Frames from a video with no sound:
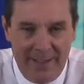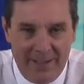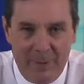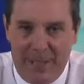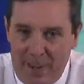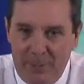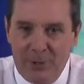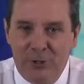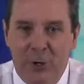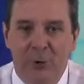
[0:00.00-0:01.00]
They'll be happy
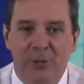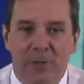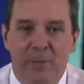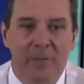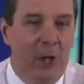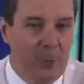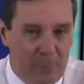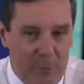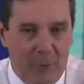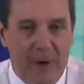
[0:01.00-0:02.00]
to show you some of the other
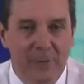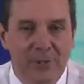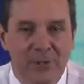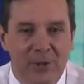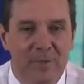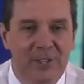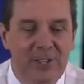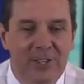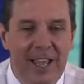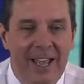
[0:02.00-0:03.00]
programs and
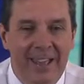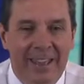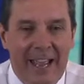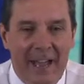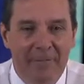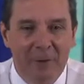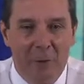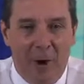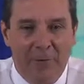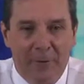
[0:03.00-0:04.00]
services they have
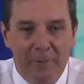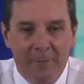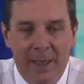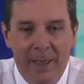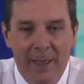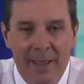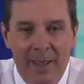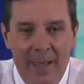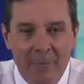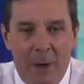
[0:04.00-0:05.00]
to offer.
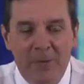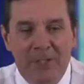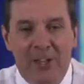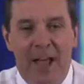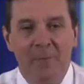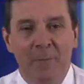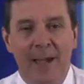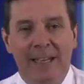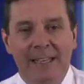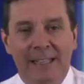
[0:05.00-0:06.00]
And while we still have you,
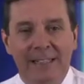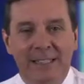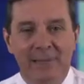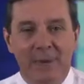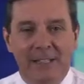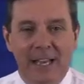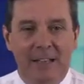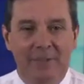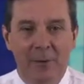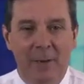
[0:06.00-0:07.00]
Mike, I'd like to see if we can
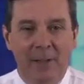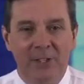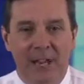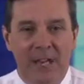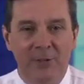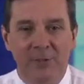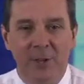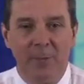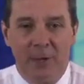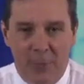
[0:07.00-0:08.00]
take a few minutes to answer
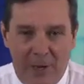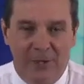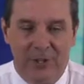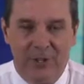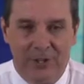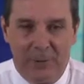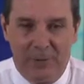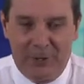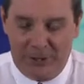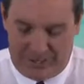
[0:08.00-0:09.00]
some of the questions that
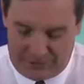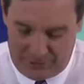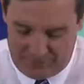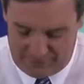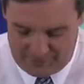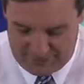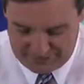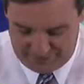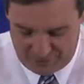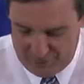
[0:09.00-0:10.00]
we've collected over the
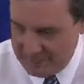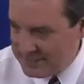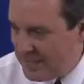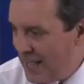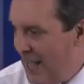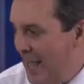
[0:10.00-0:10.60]
past few minutes.